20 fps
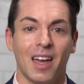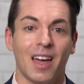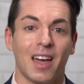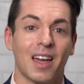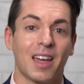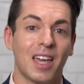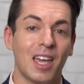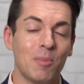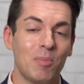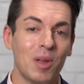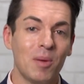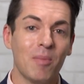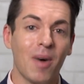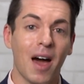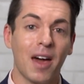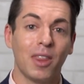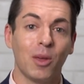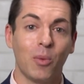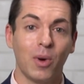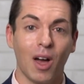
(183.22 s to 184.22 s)
Keep in
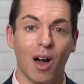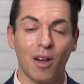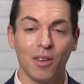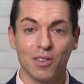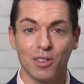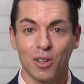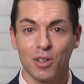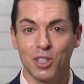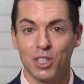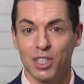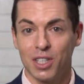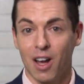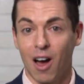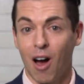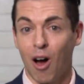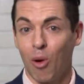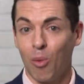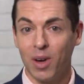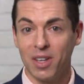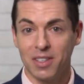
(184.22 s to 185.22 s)
mind that we also should
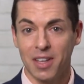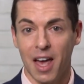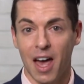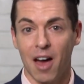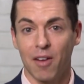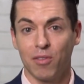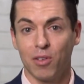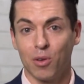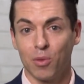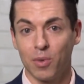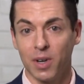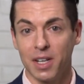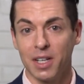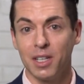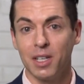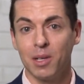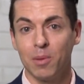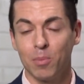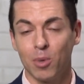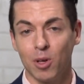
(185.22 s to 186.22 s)
always have
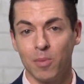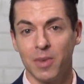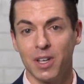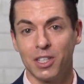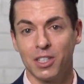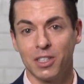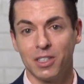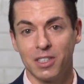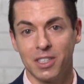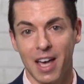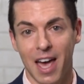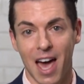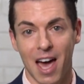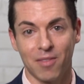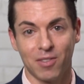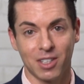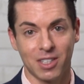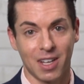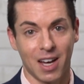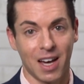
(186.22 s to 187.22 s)
written permission to
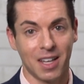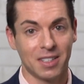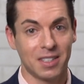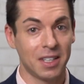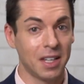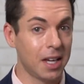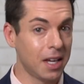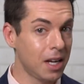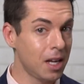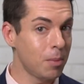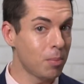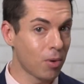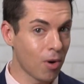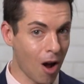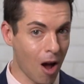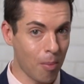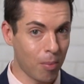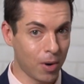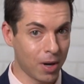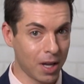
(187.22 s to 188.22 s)
advertise any
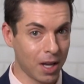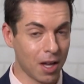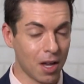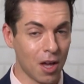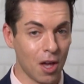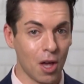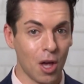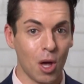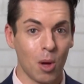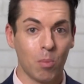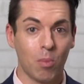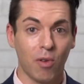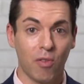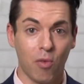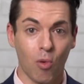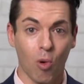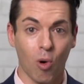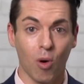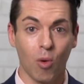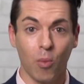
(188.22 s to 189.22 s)
property
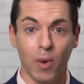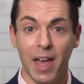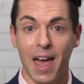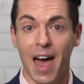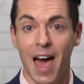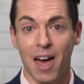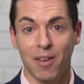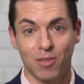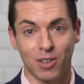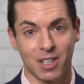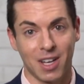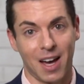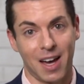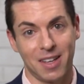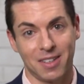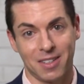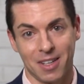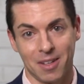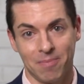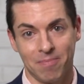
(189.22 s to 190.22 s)
before we
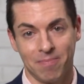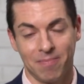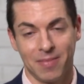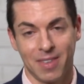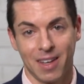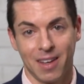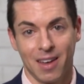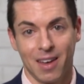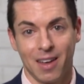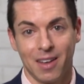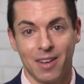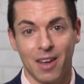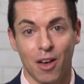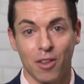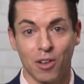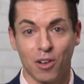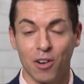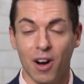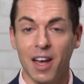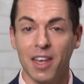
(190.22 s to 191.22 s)
advertise it. Now, the
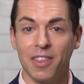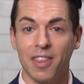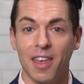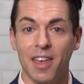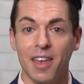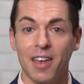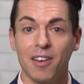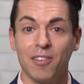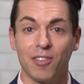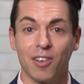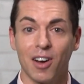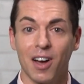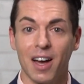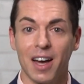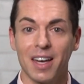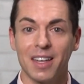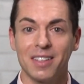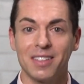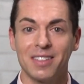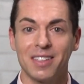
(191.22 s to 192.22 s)
great thing for
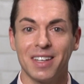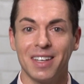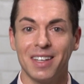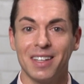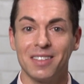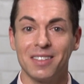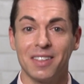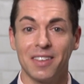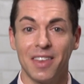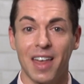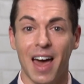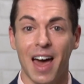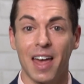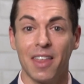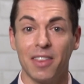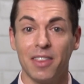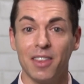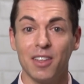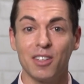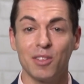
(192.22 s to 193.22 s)
us is
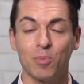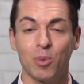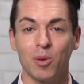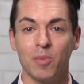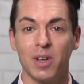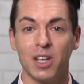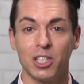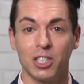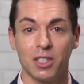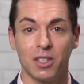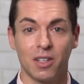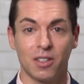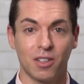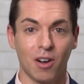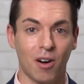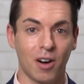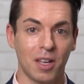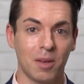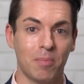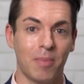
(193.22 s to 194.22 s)
that this permission is
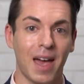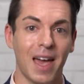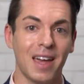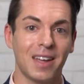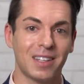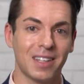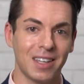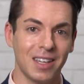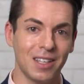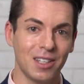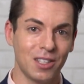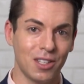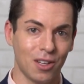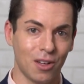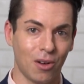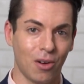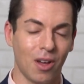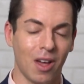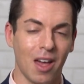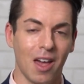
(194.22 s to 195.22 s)
already baked
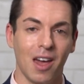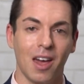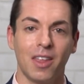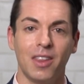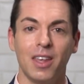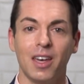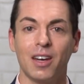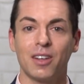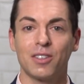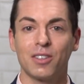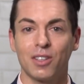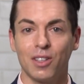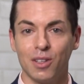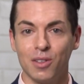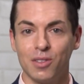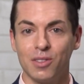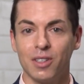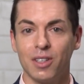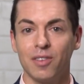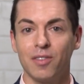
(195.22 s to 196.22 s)
into the
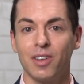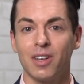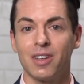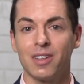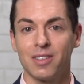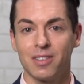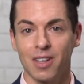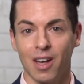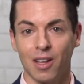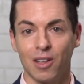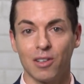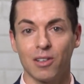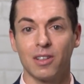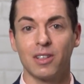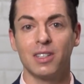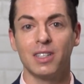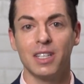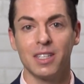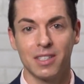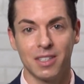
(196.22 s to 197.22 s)
exclusive seller
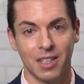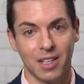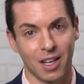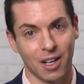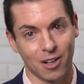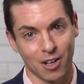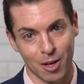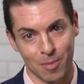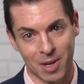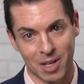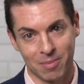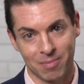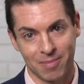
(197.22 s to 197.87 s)
listing agreement.